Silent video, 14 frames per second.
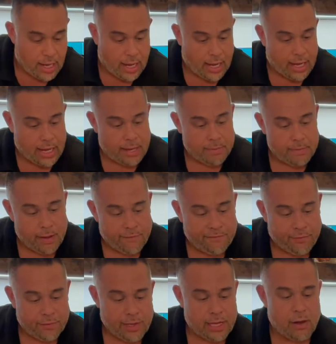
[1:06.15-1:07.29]

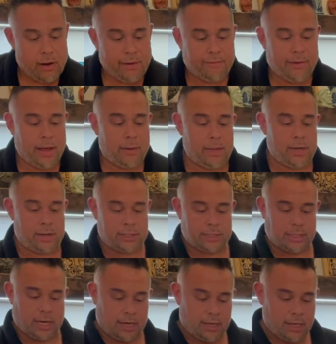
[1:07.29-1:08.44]
For the cauliflower yolk
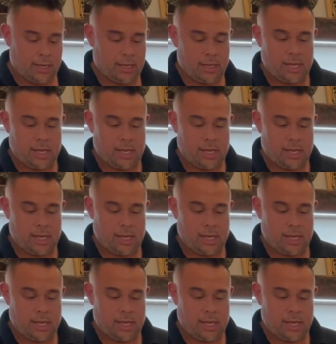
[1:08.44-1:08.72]
sung,